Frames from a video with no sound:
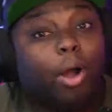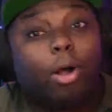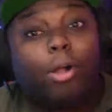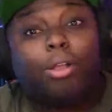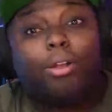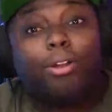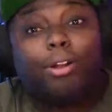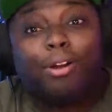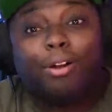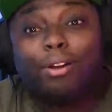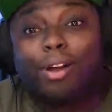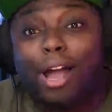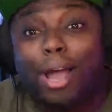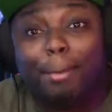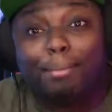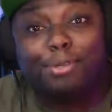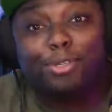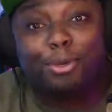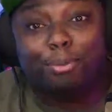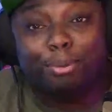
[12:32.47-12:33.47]
All in all,
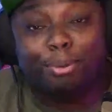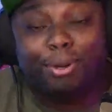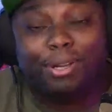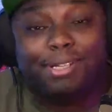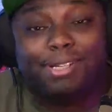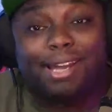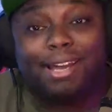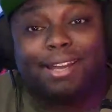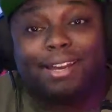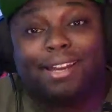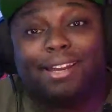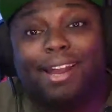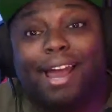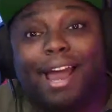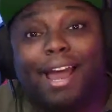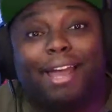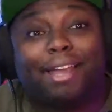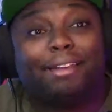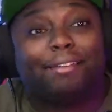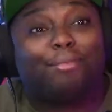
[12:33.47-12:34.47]
I'm super excited.
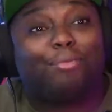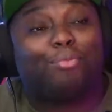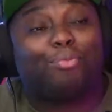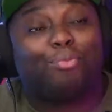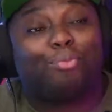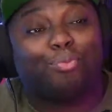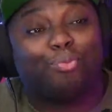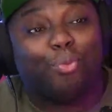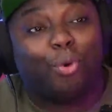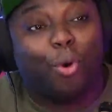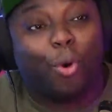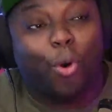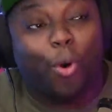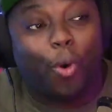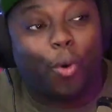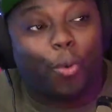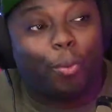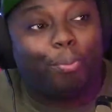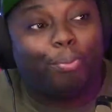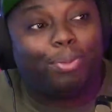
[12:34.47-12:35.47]
I
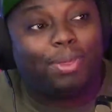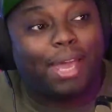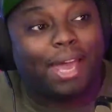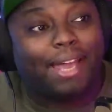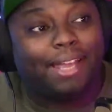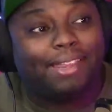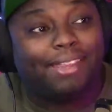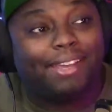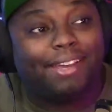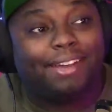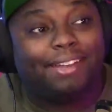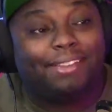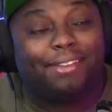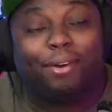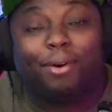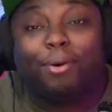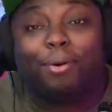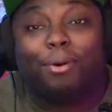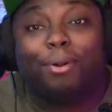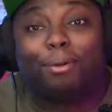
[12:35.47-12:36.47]
hope that the
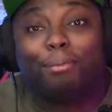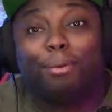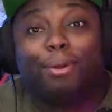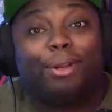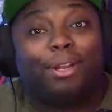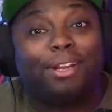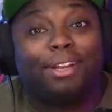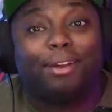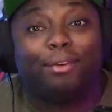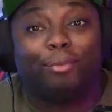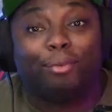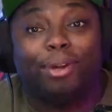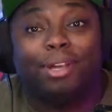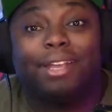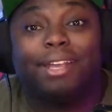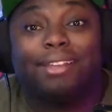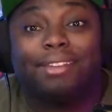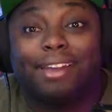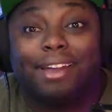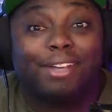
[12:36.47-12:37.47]
whole community
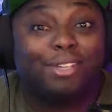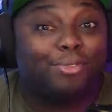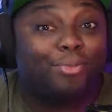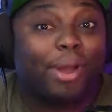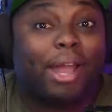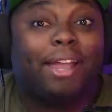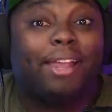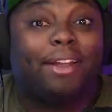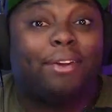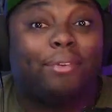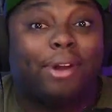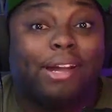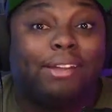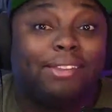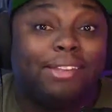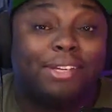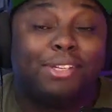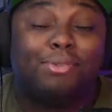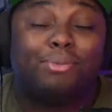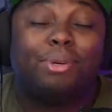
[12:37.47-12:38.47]
really does rally
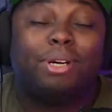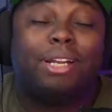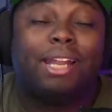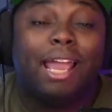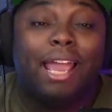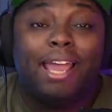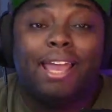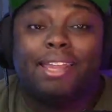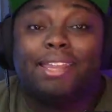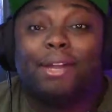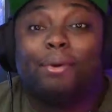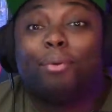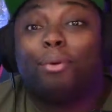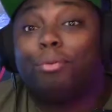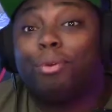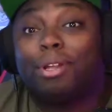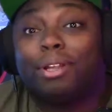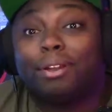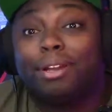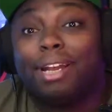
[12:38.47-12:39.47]
around this one. I think
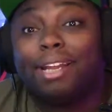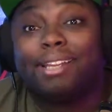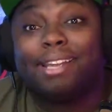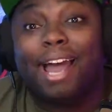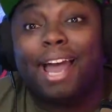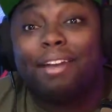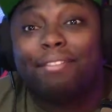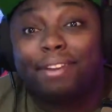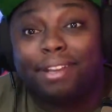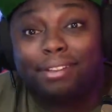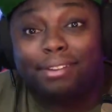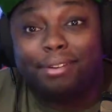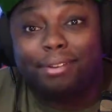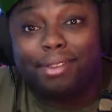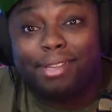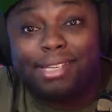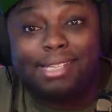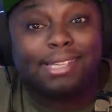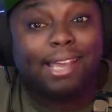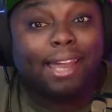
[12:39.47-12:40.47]
we're really going to dive into
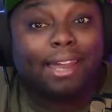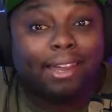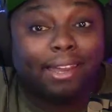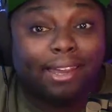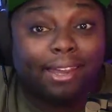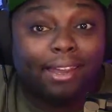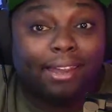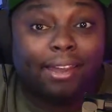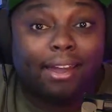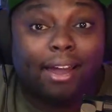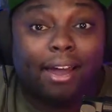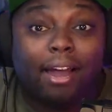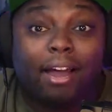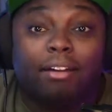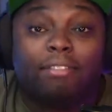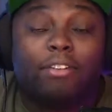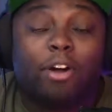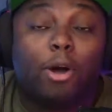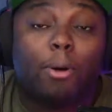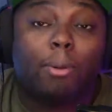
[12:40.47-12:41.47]
the psyche
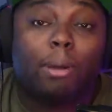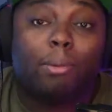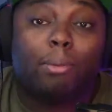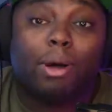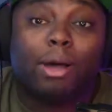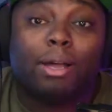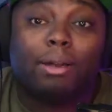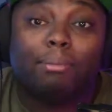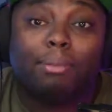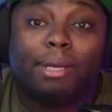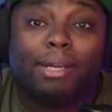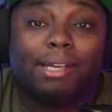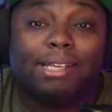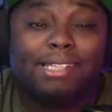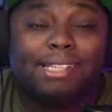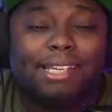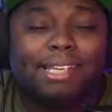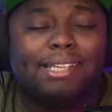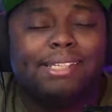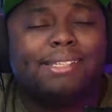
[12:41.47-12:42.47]
of Obi-Wan,
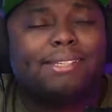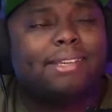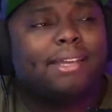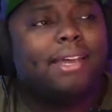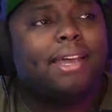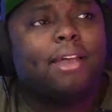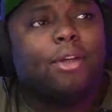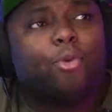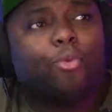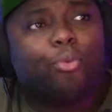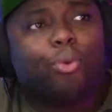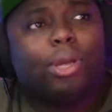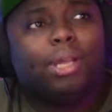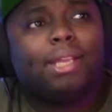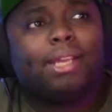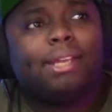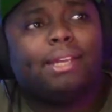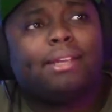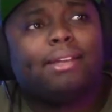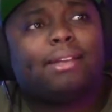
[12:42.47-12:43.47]
because he's
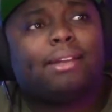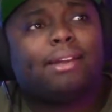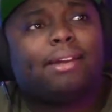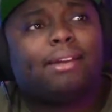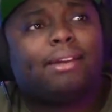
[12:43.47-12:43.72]
really